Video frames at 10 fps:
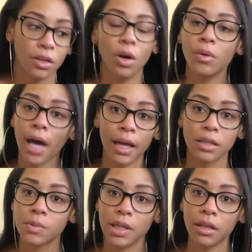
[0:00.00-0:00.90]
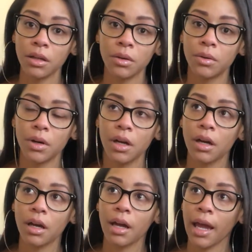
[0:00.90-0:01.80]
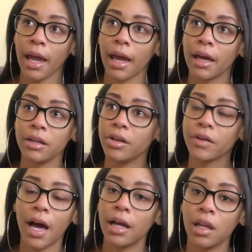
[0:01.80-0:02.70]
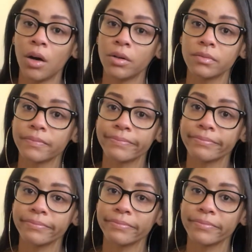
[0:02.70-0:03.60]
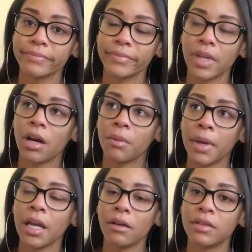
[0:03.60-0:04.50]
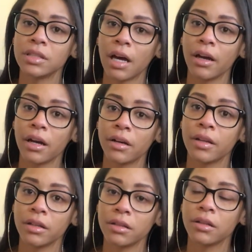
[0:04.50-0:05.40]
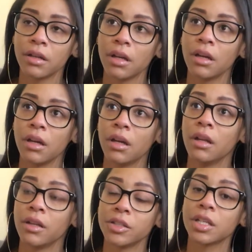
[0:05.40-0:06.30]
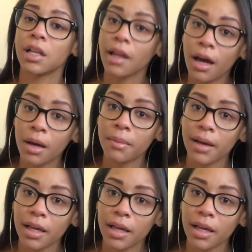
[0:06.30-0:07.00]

Know God is with you. And you're not alone. There are many of us out here. There's a club.